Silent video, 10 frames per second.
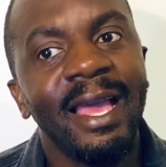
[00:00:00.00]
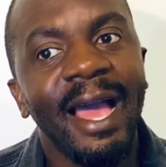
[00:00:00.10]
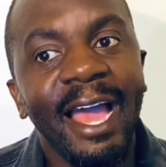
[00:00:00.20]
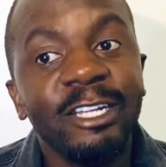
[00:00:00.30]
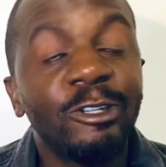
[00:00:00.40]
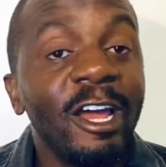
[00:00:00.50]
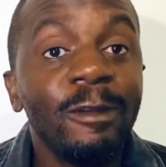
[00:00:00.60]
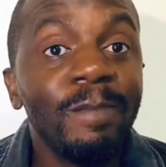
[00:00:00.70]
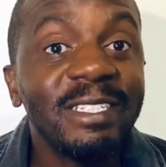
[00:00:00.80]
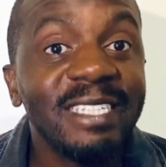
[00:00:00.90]
I ain't trying to
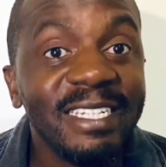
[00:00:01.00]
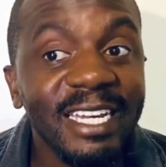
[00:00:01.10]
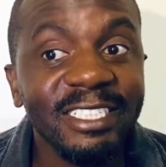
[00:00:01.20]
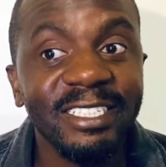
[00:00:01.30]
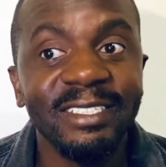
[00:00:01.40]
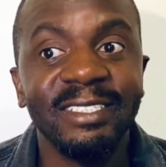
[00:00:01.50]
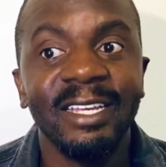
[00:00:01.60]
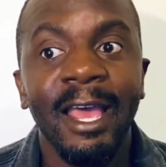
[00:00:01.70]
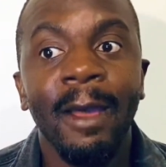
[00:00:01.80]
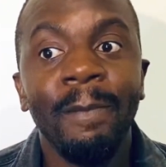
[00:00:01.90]
be seditious,
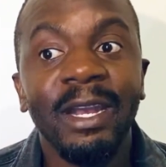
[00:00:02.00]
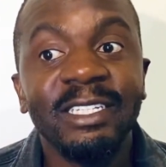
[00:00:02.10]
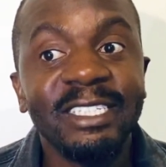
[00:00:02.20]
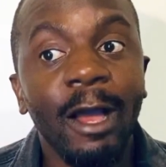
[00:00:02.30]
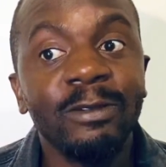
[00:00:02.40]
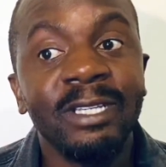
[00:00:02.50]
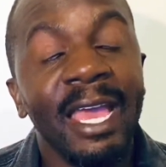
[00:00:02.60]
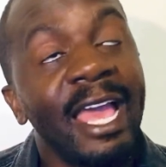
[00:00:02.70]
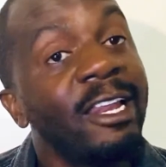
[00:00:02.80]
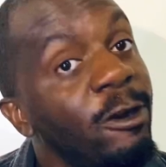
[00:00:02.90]
but it sounds
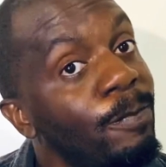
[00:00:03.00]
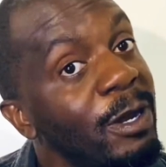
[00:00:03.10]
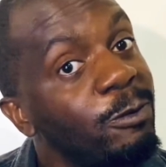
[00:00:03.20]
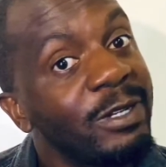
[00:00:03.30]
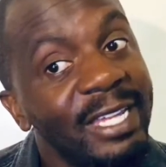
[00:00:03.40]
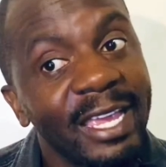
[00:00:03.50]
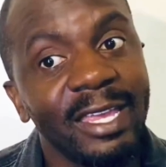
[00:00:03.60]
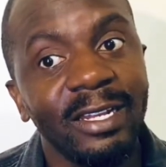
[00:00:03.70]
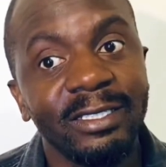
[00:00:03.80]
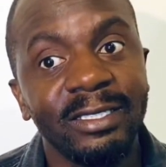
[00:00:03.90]
a little bit
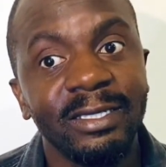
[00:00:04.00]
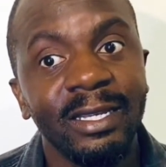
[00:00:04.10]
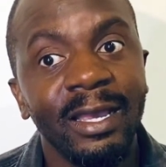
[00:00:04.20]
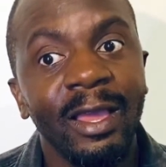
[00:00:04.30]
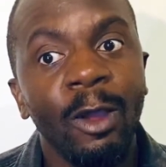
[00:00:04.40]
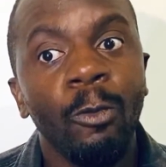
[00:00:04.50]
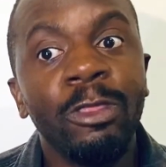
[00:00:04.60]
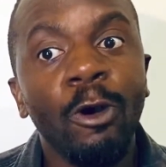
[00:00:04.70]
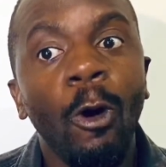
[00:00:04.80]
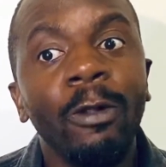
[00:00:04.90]
ridiculous.
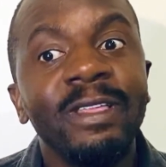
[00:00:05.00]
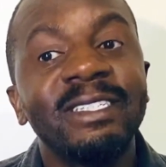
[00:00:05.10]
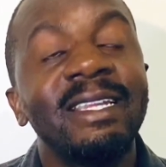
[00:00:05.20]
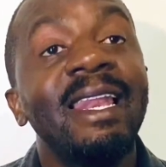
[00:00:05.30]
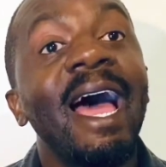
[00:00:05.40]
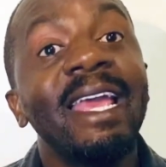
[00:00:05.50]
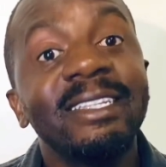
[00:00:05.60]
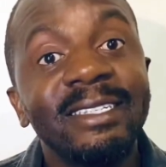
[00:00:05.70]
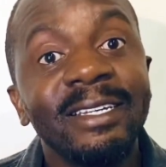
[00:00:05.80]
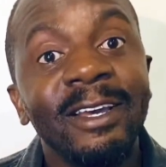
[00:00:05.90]
With all this
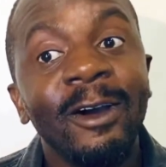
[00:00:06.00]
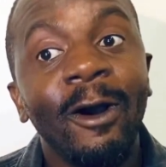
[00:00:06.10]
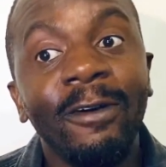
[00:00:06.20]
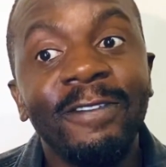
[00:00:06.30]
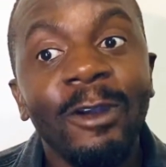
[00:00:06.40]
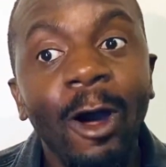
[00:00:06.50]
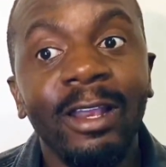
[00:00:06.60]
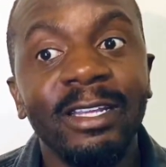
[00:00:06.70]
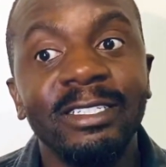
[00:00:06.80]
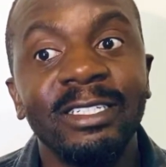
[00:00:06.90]
light of
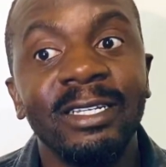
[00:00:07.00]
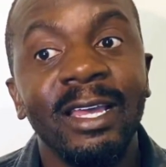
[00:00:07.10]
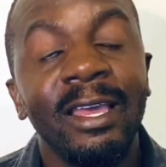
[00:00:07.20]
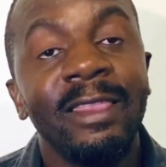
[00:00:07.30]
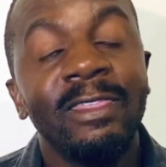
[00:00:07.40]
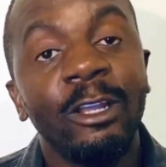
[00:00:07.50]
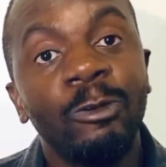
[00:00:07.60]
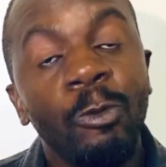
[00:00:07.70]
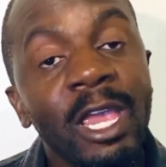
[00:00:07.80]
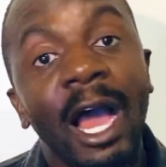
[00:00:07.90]
knowledge, that we